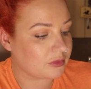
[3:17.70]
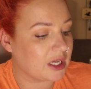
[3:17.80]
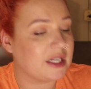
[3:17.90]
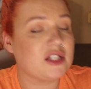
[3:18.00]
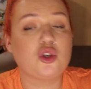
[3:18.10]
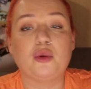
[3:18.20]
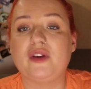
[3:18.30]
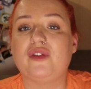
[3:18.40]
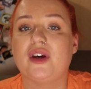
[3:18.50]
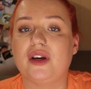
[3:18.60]
in his tummy
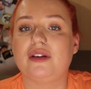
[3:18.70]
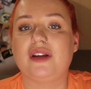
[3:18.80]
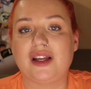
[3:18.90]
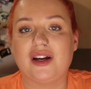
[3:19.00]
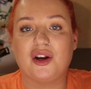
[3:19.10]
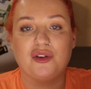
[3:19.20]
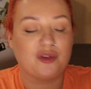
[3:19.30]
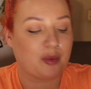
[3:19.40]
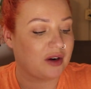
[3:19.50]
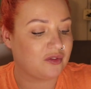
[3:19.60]
for, you know,
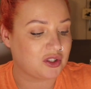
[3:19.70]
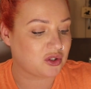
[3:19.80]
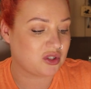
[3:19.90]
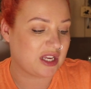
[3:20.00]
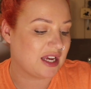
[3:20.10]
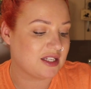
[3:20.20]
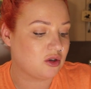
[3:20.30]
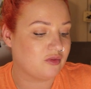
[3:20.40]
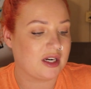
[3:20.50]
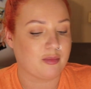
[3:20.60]
for breakfast, because yeah, he's
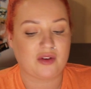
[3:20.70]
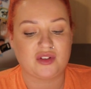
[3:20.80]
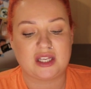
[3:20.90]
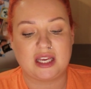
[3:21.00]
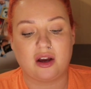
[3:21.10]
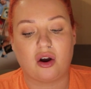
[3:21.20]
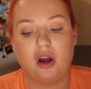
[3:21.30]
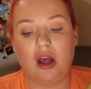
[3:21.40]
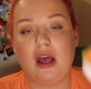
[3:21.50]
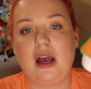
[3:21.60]
not really a breakfast eater.
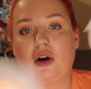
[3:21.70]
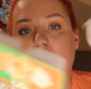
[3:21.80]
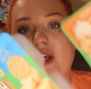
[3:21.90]
I've got